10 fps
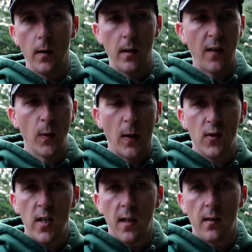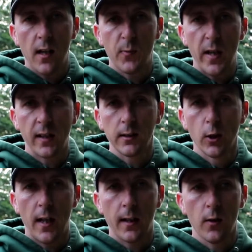if you ask 10 experienced
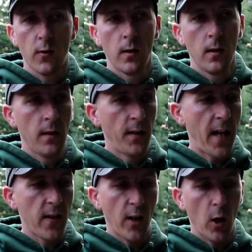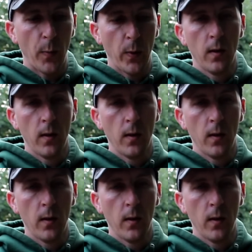lure anglers their setup,